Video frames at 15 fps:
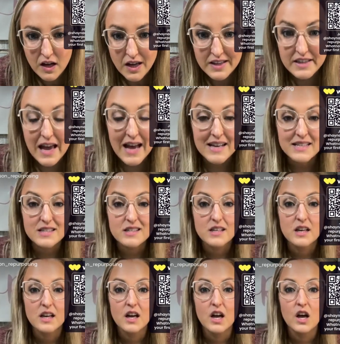Yes.
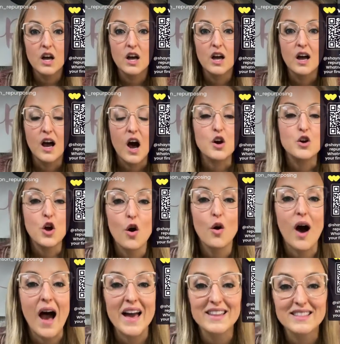No,
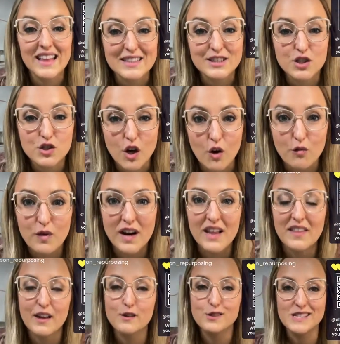that's so funny that
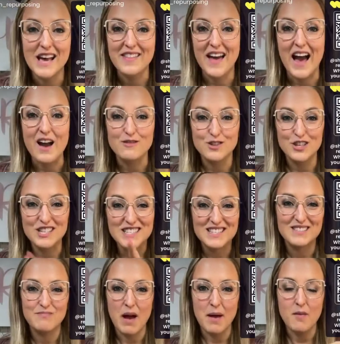you say that.
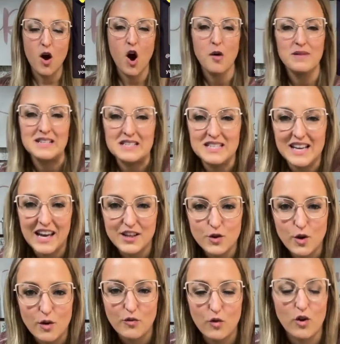My mom is
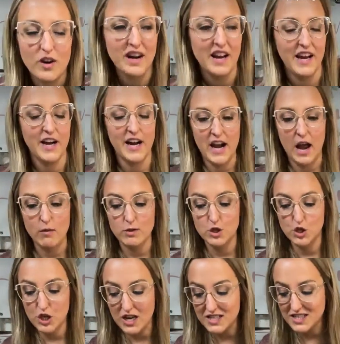Nikki204 in here, and I was
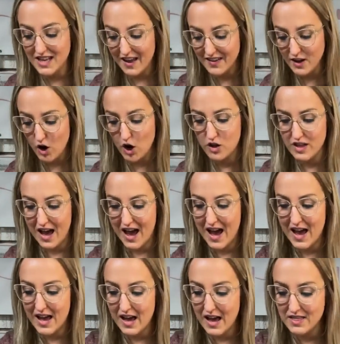just telling her
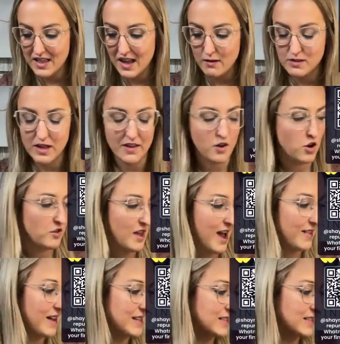that. I think I was telling her that last